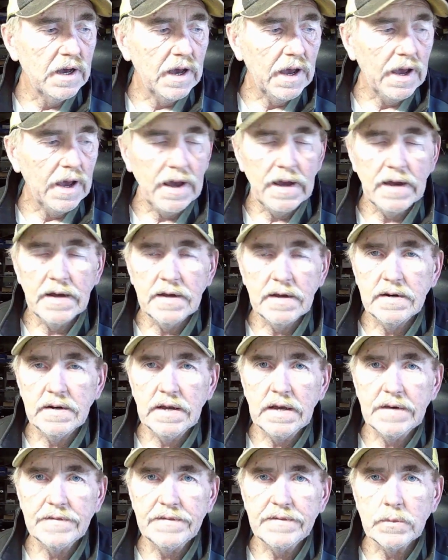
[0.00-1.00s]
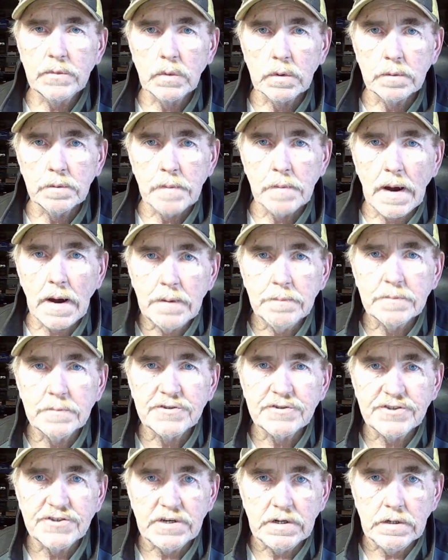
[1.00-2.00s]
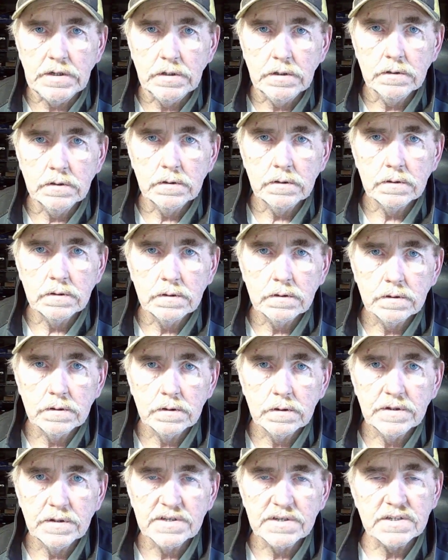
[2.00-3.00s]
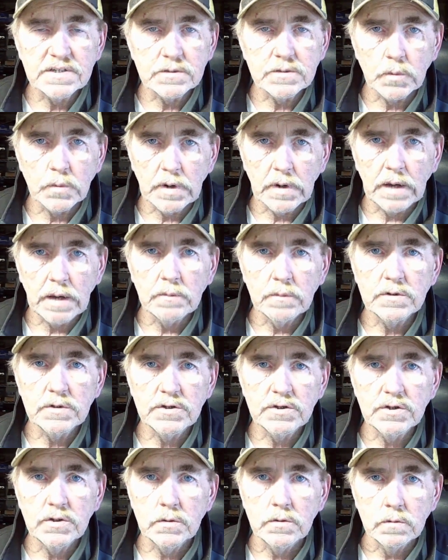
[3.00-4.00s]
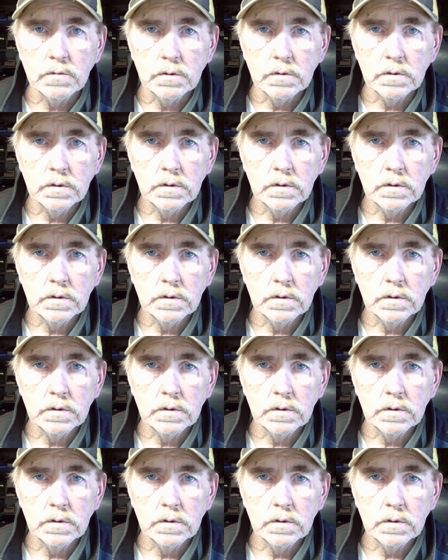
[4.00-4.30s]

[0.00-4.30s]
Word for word: And if it were my machine, this is what I would do.